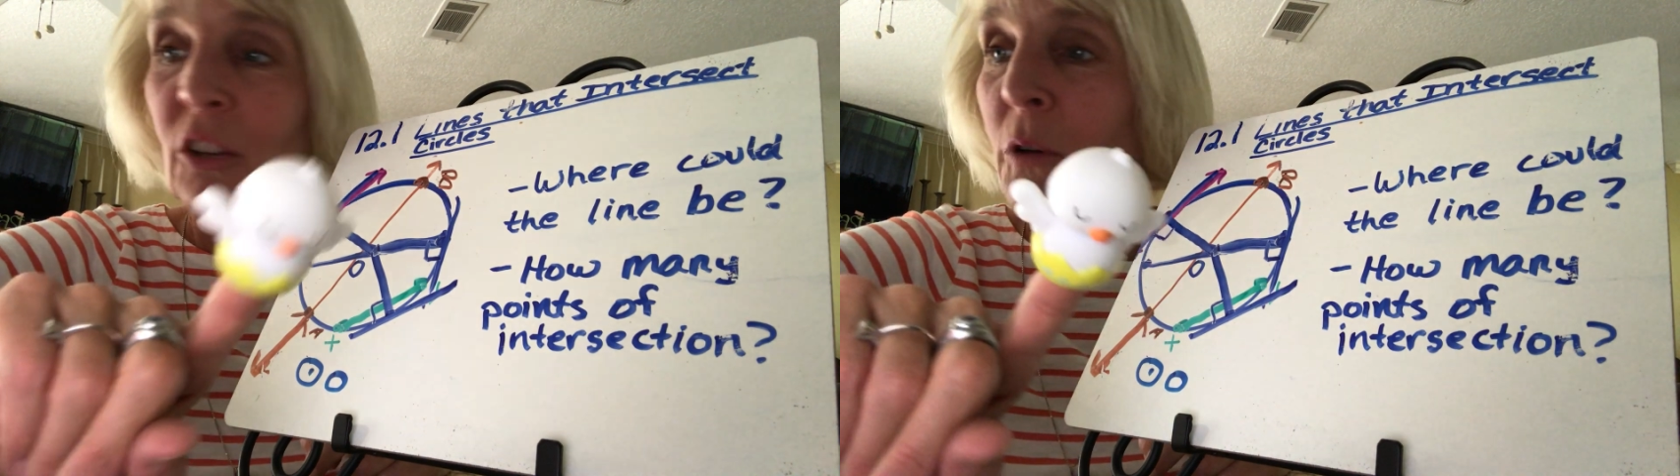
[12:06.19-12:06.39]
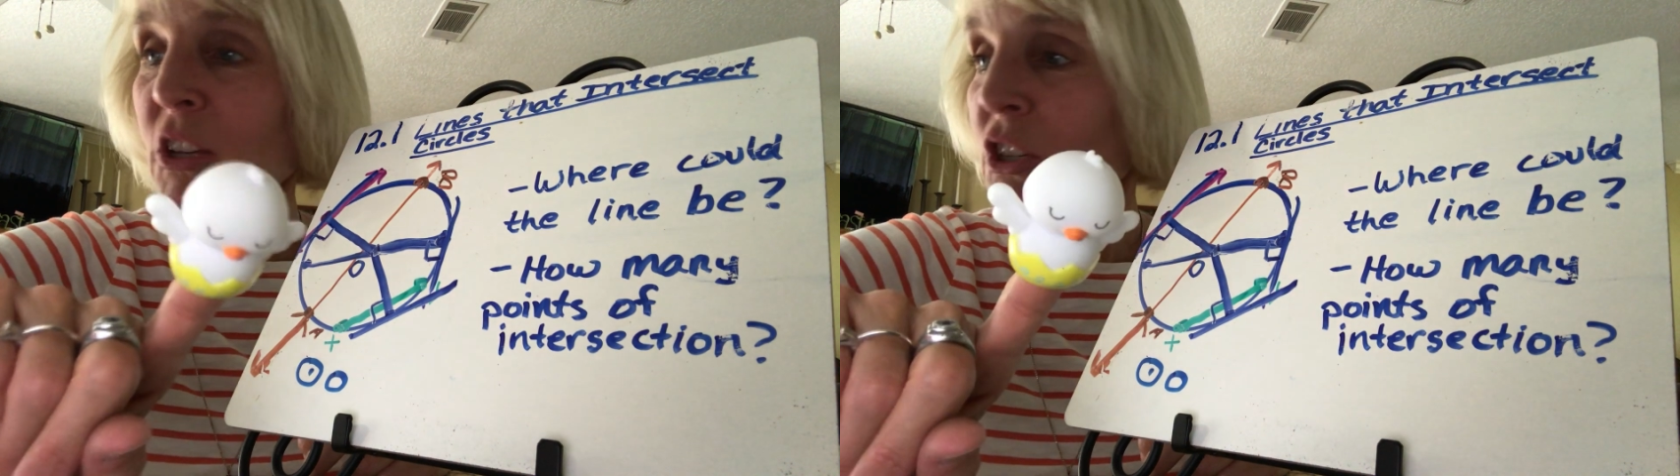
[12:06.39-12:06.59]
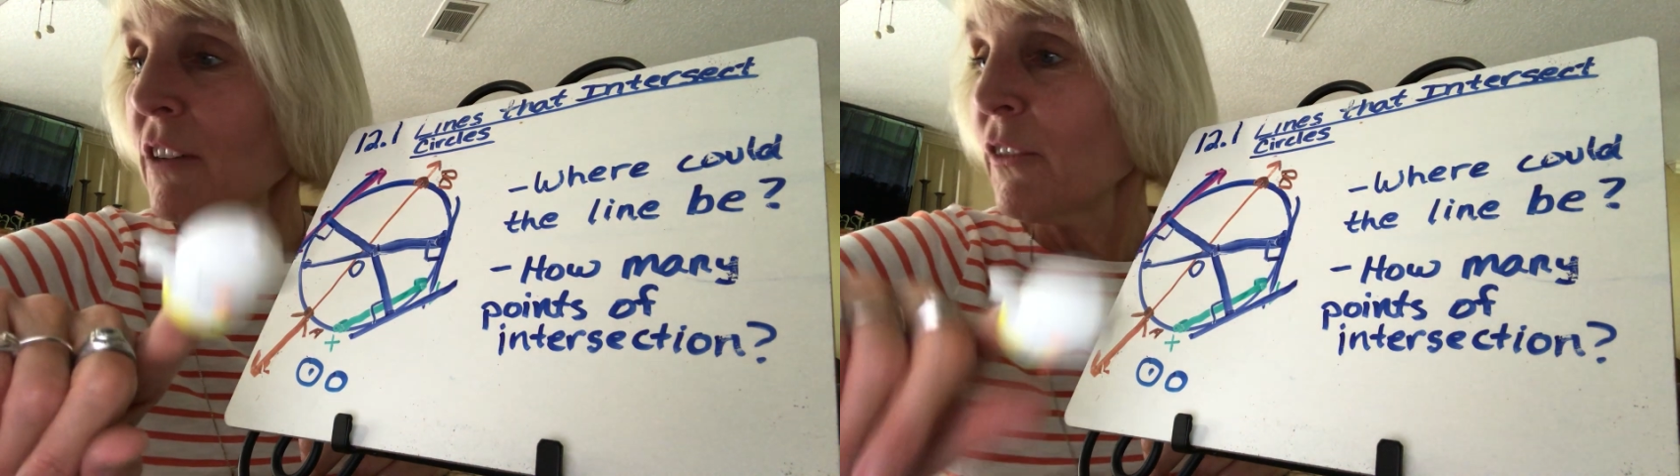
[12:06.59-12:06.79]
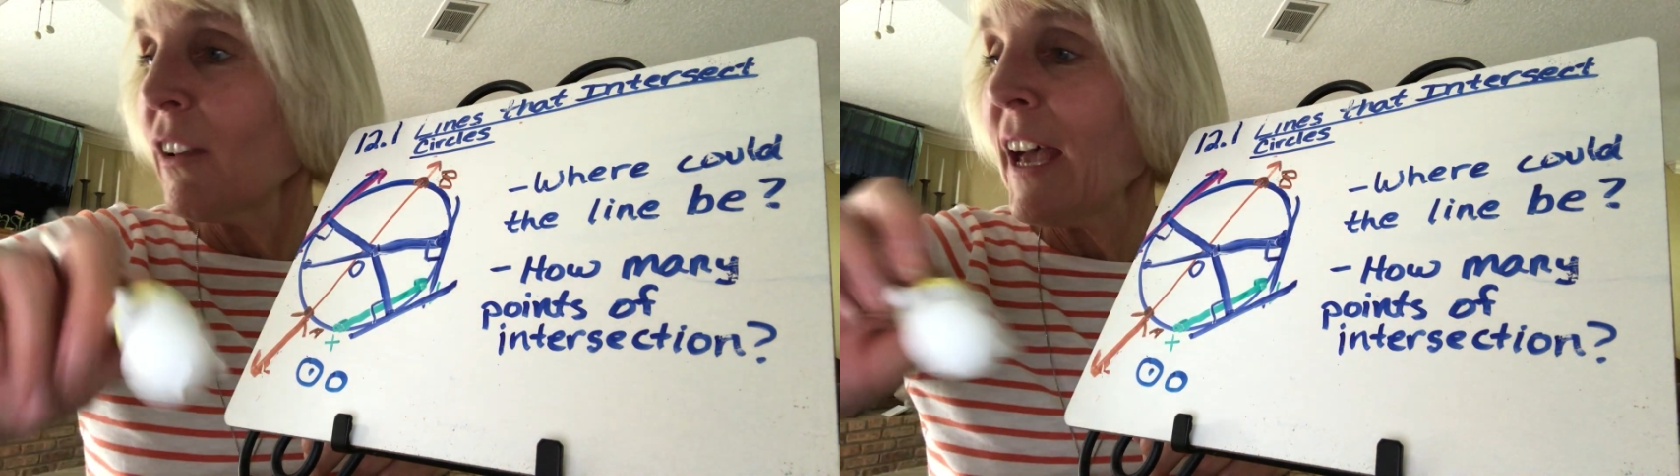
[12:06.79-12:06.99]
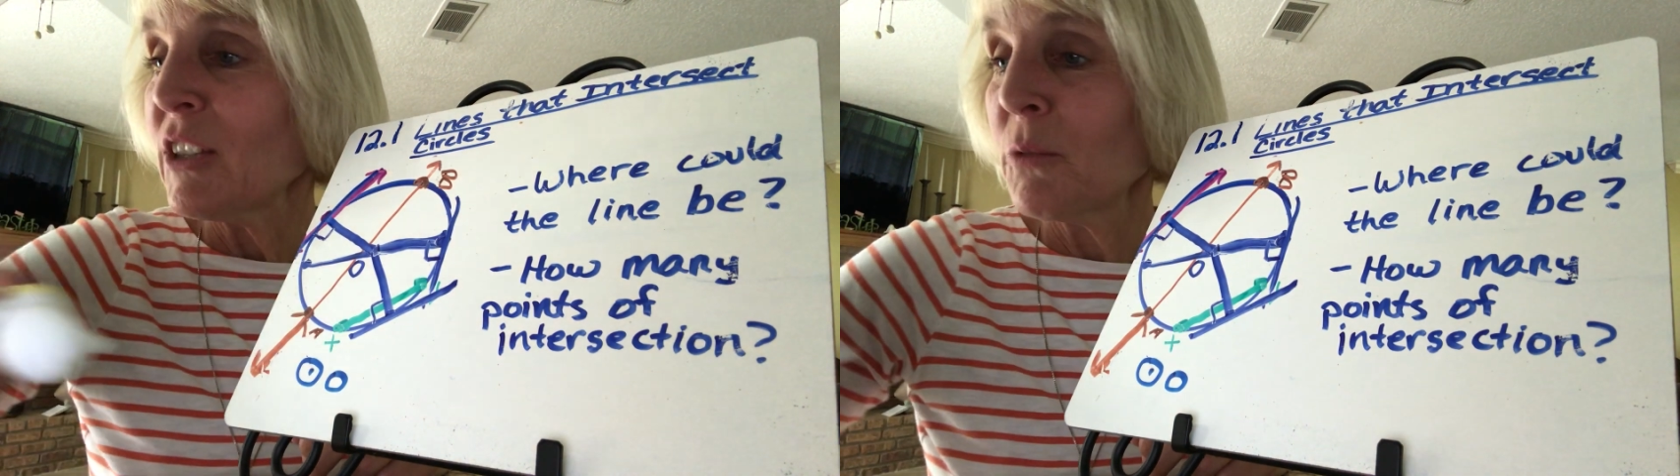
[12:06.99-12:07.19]
the question for
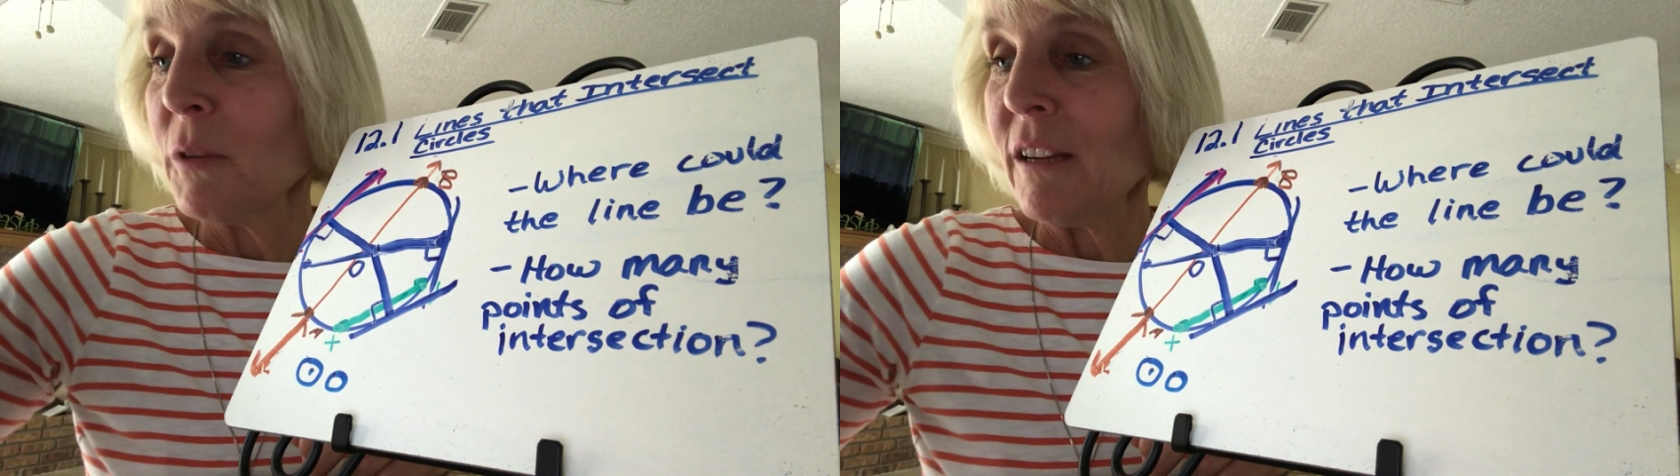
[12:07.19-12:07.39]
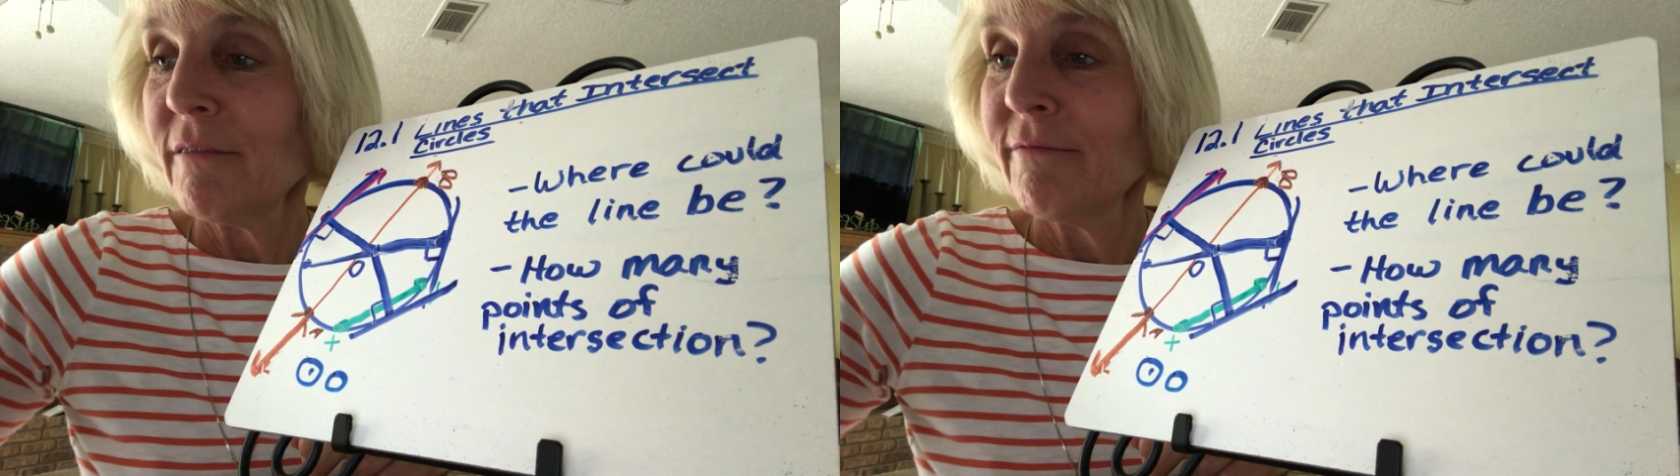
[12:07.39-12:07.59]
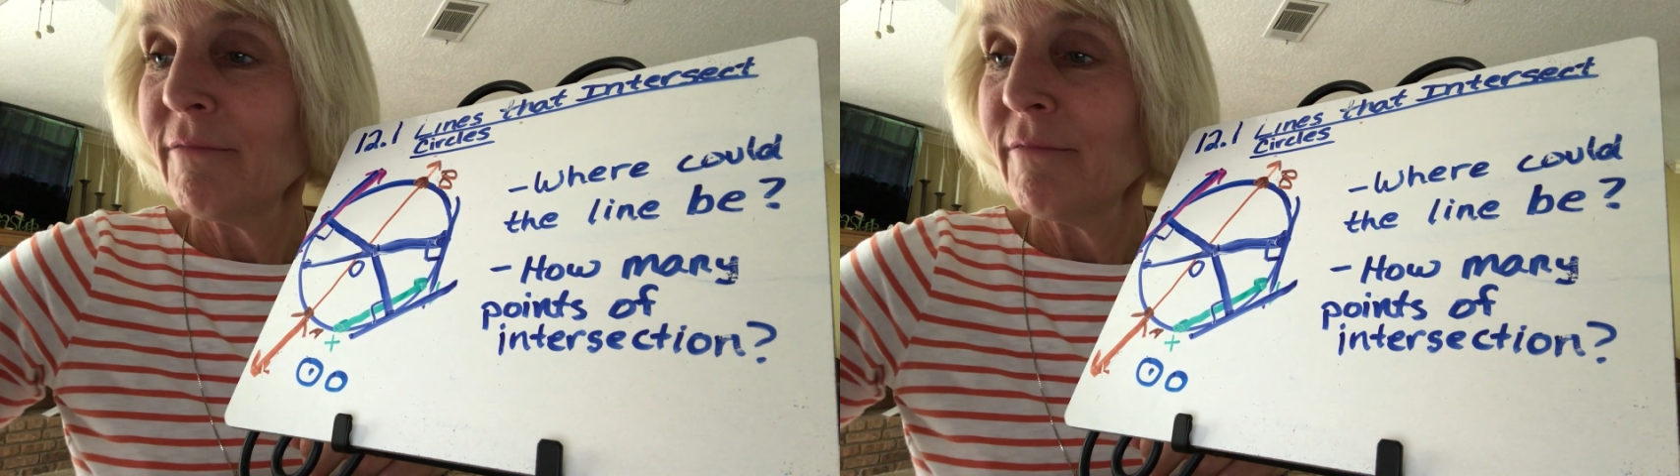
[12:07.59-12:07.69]
last week.